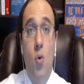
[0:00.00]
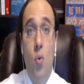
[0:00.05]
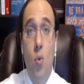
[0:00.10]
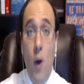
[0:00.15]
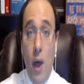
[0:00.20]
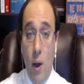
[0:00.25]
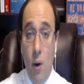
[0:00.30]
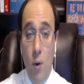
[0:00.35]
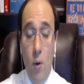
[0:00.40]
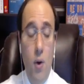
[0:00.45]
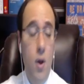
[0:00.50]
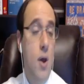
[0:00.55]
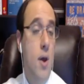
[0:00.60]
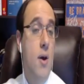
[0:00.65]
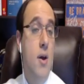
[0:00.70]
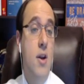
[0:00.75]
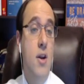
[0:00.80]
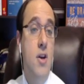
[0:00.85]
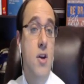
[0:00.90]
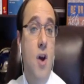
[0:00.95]
Well,
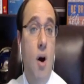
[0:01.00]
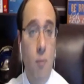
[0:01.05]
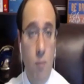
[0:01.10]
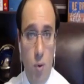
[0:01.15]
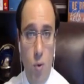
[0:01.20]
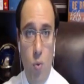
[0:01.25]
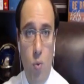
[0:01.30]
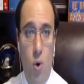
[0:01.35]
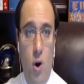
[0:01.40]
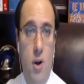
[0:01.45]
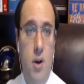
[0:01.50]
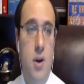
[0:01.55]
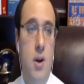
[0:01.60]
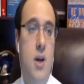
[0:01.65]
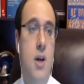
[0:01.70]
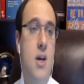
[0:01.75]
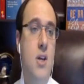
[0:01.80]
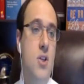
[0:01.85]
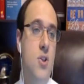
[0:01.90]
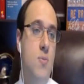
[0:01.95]
number one,
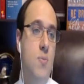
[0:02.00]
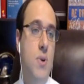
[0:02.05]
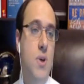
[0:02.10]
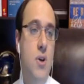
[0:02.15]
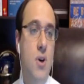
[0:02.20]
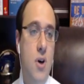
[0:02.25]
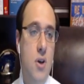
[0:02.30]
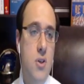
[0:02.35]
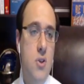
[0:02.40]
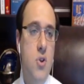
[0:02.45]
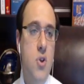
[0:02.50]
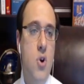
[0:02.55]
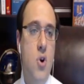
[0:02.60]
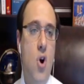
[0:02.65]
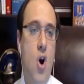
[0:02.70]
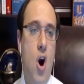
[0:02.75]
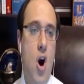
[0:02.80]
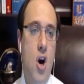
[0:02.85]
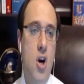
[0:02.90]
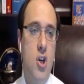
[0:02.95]
it's because
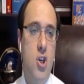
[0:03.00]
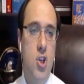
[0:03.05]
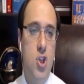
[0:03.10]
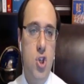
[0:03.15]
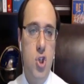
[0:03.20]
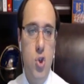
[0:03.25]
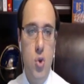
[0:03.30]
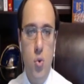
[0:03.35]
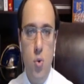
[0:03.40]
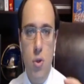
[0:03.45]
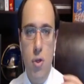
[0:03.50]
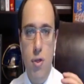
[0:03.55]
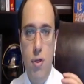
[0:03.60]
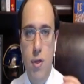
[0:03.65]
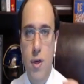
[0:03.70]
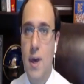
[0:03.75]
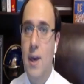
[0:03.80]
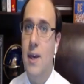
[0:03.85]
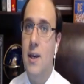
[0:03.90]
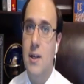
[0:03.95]
there are two
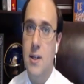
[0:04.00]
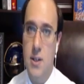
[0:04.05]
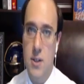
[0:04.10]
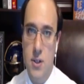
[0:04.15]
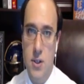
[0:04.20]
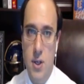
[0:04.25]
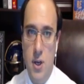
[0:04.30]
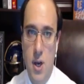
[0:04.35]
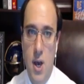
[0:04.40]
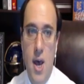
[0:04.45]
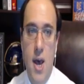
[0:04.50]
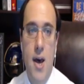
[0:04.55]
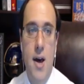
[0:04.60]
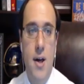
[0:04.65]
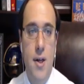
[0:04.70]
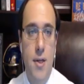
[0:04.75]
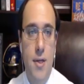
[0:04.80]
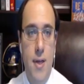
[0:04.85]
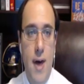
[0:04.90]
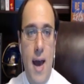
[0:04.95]
things
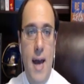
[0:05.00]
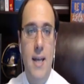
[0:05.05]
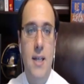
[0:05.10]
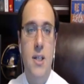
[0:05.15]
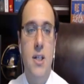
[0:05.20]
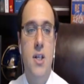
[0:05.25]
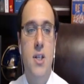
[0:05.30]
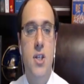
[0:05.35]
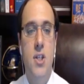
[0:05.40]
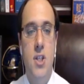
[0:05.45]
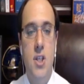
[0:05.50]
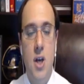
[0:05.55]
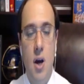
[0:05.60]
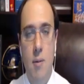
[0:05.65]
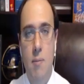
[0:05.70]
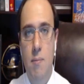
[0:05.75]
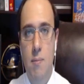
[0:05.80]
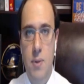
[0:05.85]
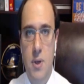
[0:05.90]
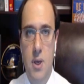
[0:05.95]
that
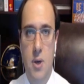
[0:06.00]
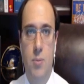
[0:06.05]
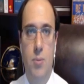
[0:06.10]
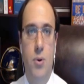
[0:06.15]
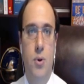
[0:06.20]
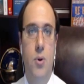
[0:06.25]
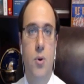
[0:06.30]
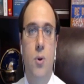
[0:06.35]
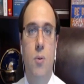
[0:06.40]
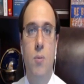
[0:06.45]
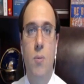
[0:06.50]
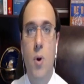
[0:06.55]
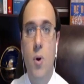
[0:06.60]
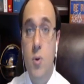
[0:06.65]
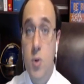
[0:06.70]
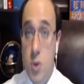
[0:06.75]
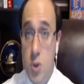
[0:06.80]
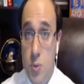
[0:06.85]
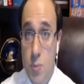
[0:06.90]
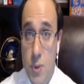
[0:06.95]
some people, or
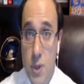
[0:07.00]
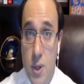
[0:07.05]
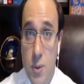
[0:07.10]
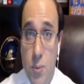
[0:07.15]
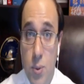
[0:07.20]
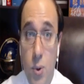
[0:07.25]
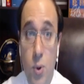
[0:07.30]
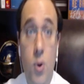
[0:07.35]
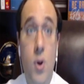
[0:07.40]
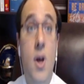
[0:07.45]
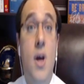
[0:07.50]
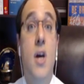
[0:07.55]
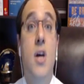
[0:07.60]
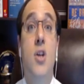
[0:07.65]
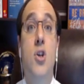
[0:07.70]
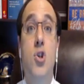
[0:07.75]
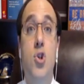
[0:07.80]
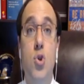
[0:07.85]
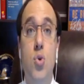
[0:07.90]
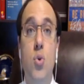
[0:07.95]
most people,
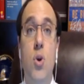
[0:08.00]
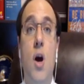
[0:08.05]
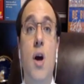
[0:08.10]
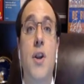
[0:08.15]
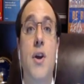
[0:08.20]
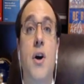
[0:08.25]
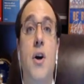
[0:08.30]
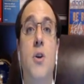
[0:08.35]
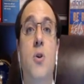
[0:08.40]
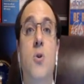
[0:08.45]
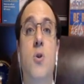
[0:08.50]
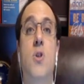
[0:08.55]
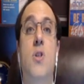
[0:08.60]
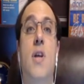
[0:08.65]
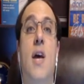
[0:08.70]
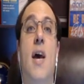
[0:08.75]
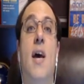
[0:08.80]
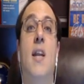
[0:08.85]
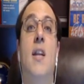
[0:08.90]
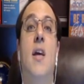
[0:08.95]
do not
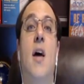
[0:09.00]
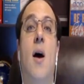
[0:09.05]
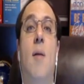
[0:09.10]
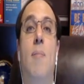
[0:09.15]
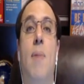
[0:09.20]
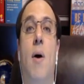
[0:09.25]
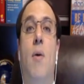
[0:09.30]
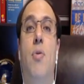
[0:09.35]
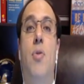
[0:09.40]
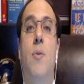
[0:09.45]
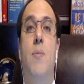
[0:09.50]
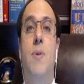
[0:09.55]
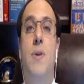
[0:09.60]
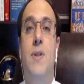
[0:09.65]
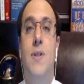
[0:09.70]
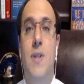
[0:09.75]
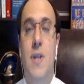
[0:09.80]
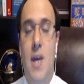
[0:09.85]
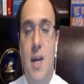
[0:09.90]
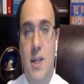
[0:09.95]
understand about the
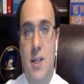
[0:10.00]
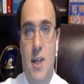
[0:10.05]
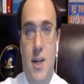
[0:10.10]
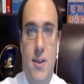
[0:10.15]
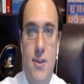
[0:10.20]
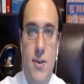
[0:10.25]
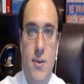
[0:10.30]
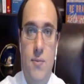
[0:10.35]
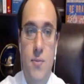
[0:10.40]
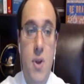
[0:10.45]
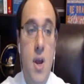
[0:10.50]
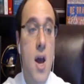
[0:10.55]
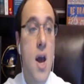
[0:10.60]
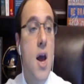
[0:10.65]
BCA test.